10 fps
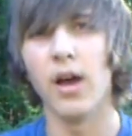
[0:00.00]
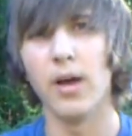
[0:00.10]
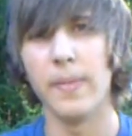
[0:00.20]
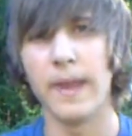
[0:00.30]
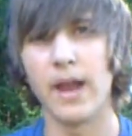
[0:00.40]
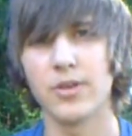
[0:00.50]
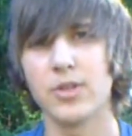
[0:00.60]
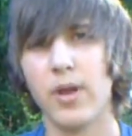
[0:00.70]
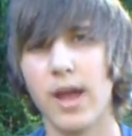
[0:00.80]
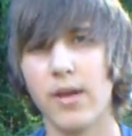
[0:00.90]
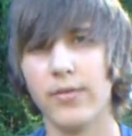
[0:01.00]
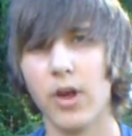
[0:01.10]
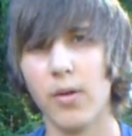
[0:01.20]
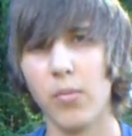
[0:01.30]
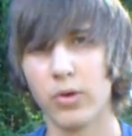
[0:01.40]
Um, and I also have
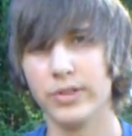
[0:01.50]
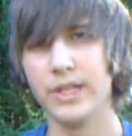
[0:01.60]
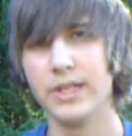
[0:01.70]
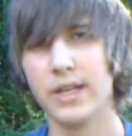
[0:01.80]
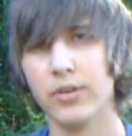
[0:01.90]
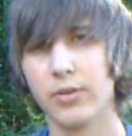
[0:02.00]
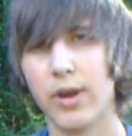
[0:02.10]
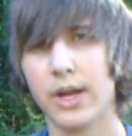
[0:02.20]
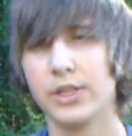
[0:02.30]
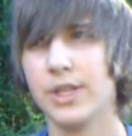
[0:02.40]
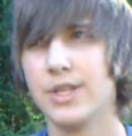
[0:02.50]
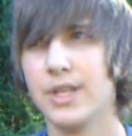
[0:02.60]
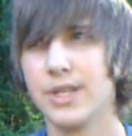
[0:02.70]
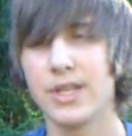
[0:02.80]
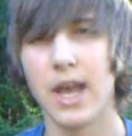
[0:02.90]
uh, more detailed directions in
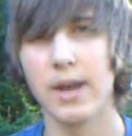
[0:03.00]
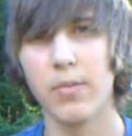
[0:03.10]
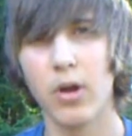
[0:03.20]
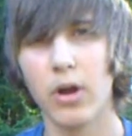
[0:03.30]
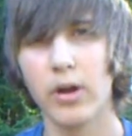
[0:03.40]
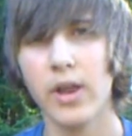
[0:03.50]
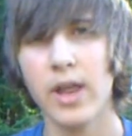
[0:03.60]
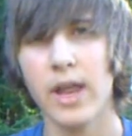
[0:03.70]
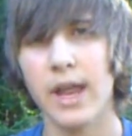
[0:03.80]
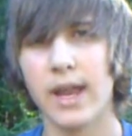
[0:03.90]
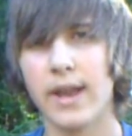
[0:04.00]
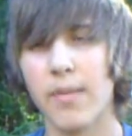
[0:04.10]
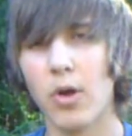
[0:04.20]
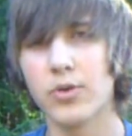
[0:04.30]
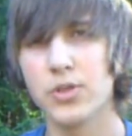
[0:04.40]
the sidebar. And
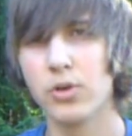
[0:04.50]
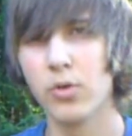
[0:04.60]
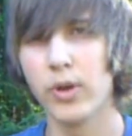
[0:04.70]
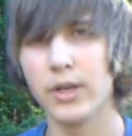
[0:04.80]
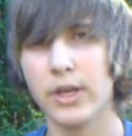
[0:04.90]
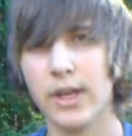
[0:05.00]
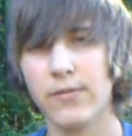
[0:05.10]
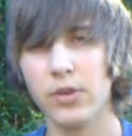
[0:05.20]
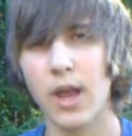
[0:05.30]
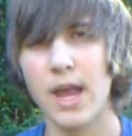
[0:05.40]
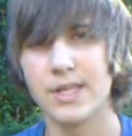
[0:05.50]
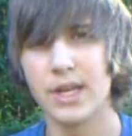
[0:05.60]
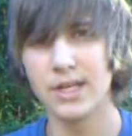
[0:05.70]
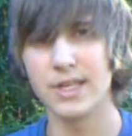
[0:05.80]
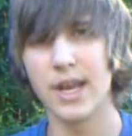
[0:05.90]
I'm also going to give you guys
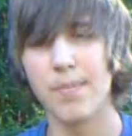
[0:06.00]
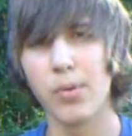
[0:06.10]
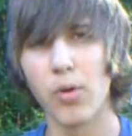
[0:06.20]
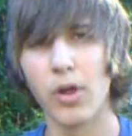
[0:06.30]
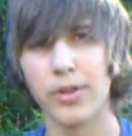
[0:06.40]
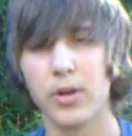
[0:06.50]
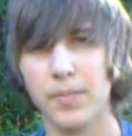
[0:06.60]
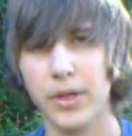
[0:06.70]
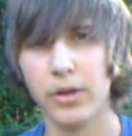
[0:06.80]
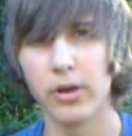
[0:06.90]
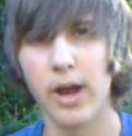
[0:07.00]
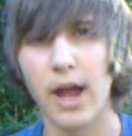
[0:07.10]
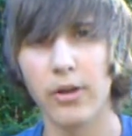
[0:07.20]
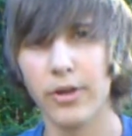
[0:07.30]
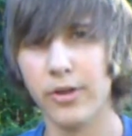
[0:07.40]
an example on the computer
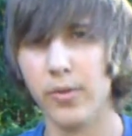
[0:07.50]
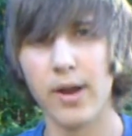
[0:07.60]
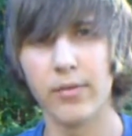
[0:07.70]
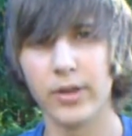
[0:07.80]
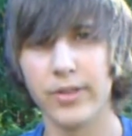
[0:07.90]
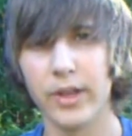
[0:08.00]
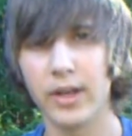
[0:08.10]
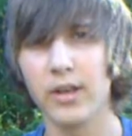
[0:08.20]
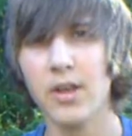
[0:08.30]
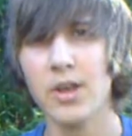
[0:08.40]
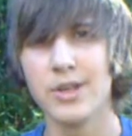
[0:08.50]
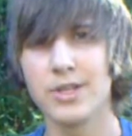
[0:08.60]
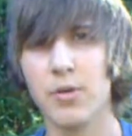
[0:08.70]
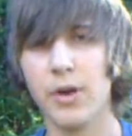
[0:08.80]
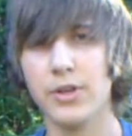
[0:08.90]
how to do everything.
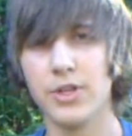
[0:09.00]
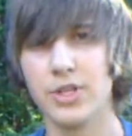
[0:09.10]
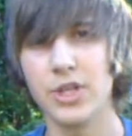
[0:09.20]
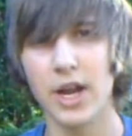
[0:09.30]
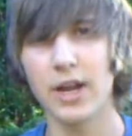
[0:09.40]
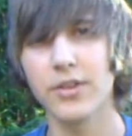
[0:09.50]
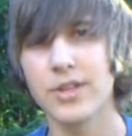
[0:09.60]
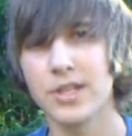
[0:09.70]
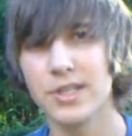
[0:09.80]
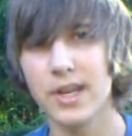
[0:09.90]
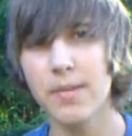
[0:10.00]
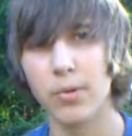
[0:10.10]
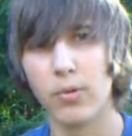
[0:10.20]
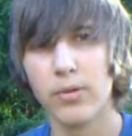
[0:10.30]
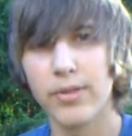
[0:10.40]
So uh, just check out this
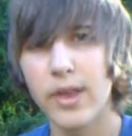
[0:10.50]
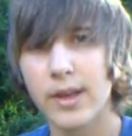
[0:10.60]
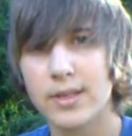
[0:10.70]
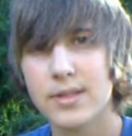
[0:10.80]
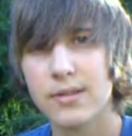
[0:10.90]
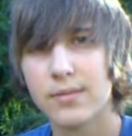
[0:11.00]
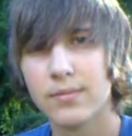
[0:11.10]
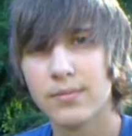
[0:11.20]
example. Thanks.